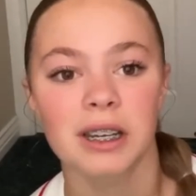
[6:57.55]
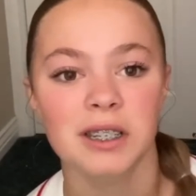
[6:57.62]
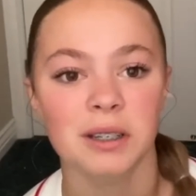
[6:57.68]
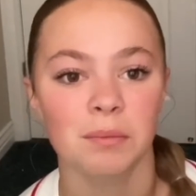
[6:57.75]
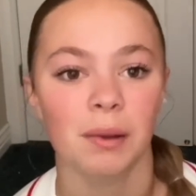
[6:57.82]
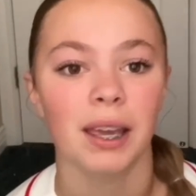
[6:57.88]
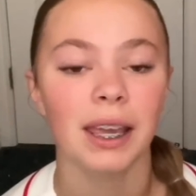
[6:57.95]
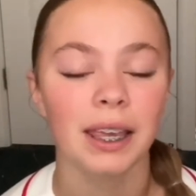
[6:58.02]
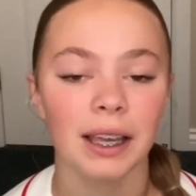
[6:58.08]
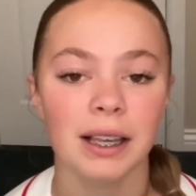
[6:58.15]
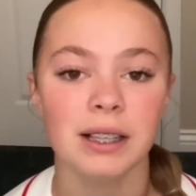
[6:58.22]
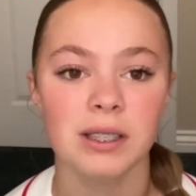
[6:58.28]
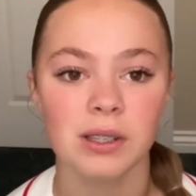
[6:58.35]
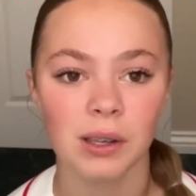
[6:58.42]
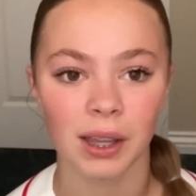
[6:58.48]
should make,
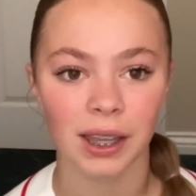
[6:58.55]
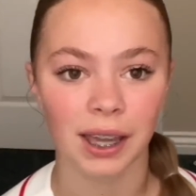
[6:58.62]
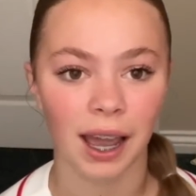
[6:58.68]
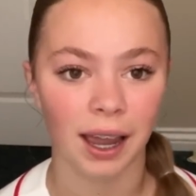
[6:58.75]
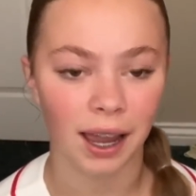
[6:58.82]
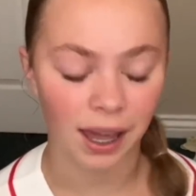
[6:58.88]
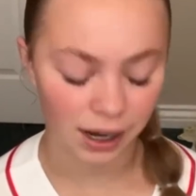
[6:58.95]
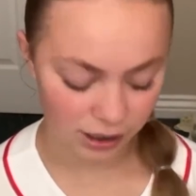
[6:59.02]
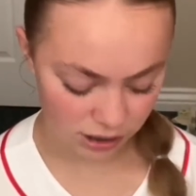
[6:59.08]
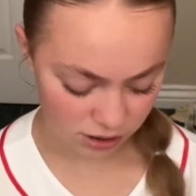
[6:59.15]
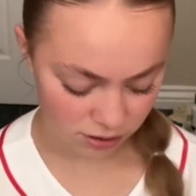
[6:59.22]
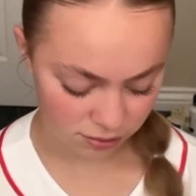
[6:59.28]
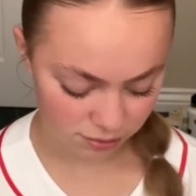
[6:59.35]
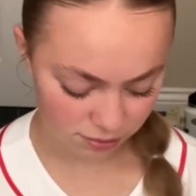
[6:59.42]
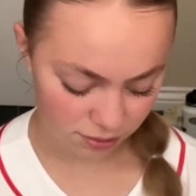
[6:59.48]
and so like I kind of
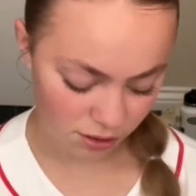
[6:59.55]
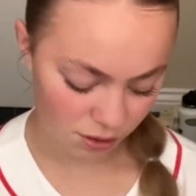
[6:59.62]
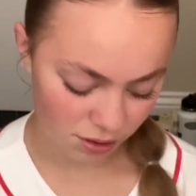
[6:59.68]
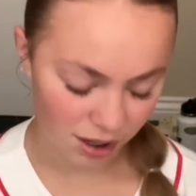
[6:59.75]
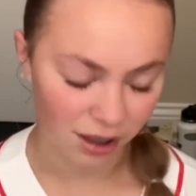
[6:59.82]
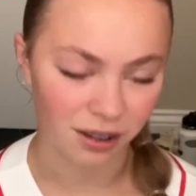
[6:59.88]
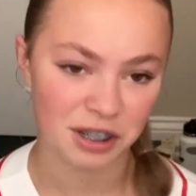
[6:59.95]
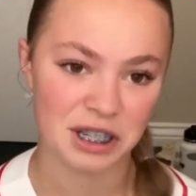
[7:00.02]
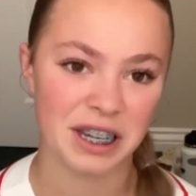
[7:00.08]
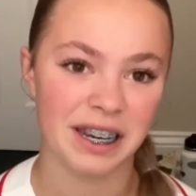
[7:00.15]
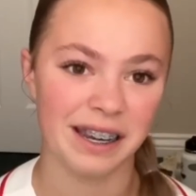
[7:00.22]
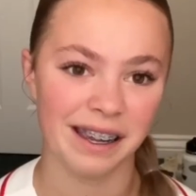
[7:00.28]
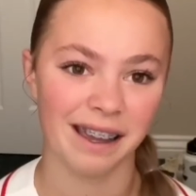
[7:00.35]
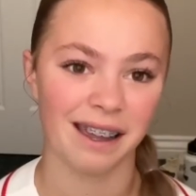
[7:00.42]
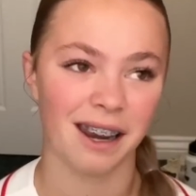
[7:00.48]
just threw colors in
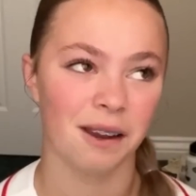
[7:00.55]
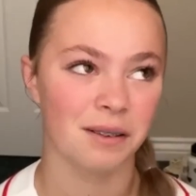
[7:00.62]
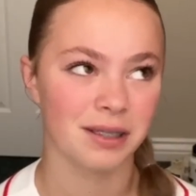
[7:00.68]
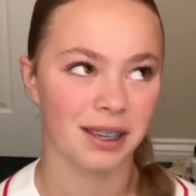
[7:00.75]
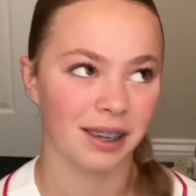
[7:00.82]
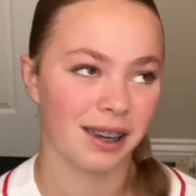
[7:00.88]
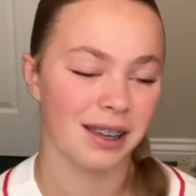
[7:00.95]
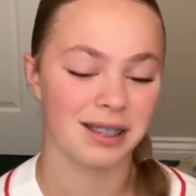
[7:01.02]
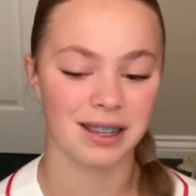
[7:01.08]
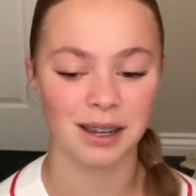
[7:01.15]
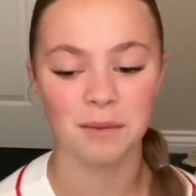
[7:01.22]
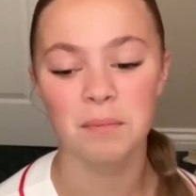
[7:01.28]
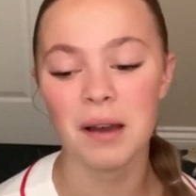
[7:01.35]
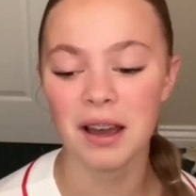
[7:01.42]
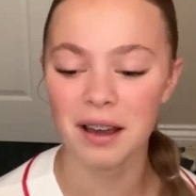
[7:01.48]
it, and I was like, it's
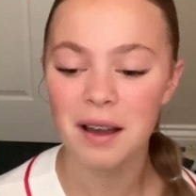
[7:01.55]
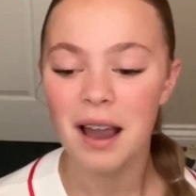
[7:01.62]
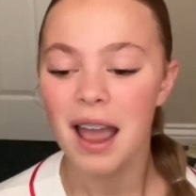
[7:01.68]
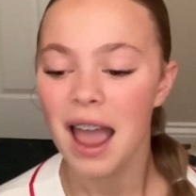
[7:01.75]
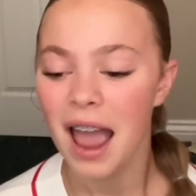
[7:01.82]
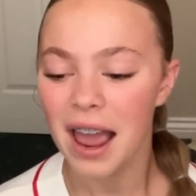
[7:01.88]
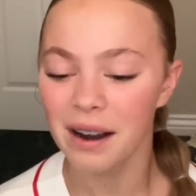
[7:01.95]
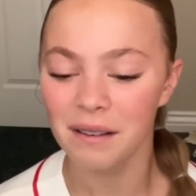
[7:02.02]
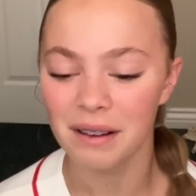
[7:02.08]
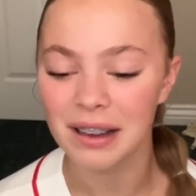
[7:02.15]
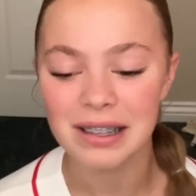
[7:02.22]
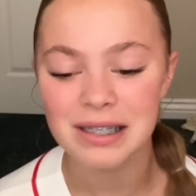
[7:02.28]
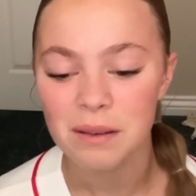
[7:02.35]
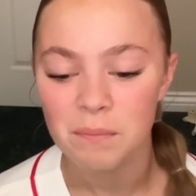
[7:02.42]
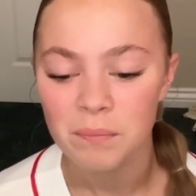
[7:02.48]
good.
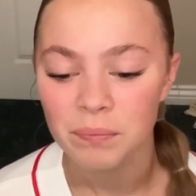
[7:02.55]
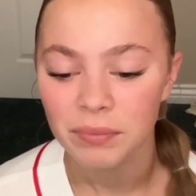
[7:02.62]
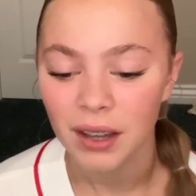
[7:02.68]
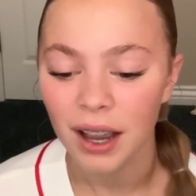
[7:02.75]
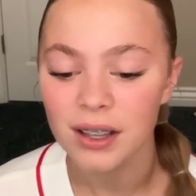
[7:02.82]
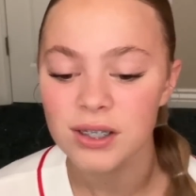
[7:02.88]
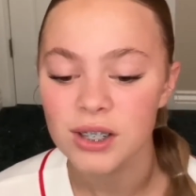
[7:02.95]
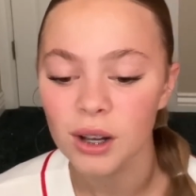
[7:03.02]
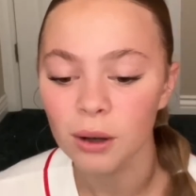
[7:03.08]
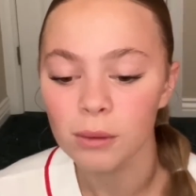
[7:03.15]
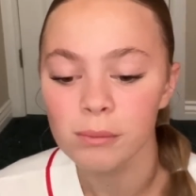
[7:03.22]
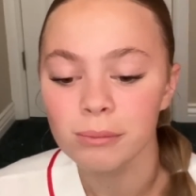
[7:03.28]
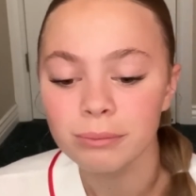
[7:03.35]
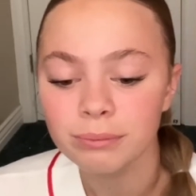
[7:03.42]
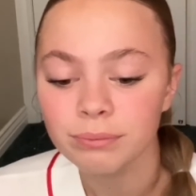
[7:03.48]
Anyways, and
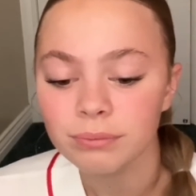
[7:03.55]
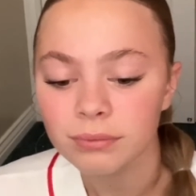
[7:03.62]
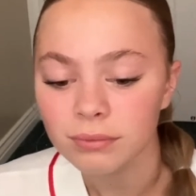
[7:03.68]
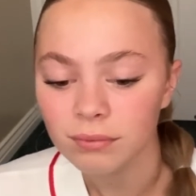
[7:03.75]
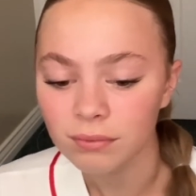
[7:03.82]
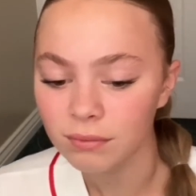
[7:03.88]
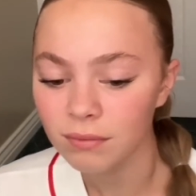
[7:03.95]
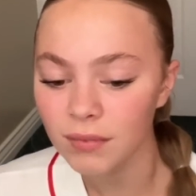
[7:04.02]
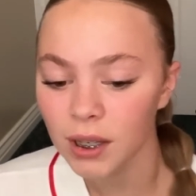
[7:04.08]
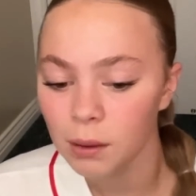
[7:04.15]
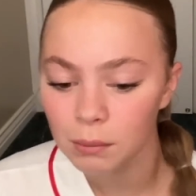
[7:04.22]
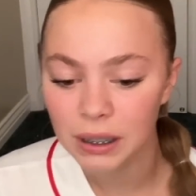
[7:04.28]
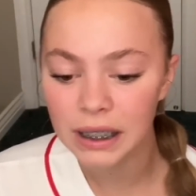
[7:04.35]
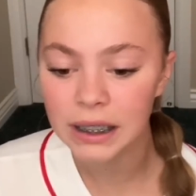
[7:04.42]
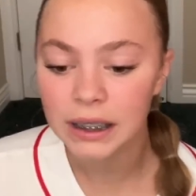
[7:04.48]
so
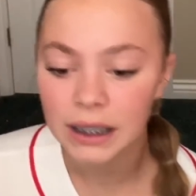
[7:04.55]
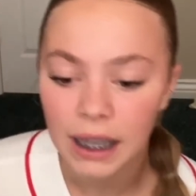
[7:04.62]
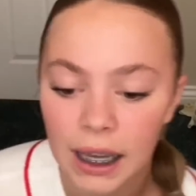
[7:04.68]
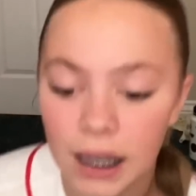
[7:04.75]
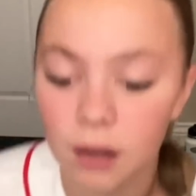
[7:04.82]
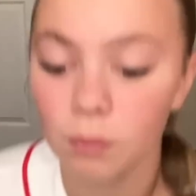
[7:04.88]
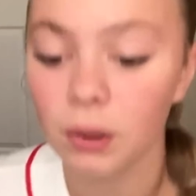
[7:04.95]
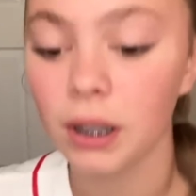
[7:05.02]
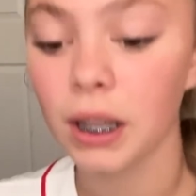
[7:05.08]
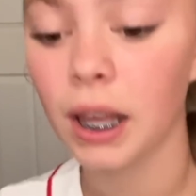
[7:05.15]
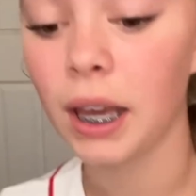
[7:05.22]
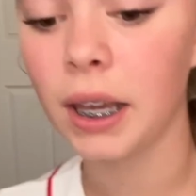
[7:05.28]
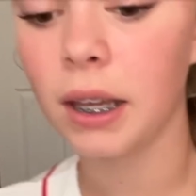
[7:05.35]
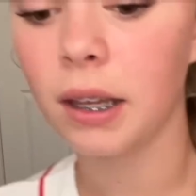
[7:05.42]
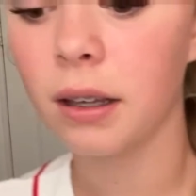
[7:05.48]
me and Kate, we
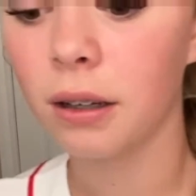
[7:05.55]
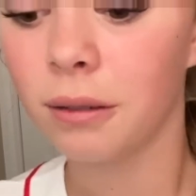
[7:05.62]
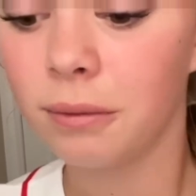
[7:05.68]
like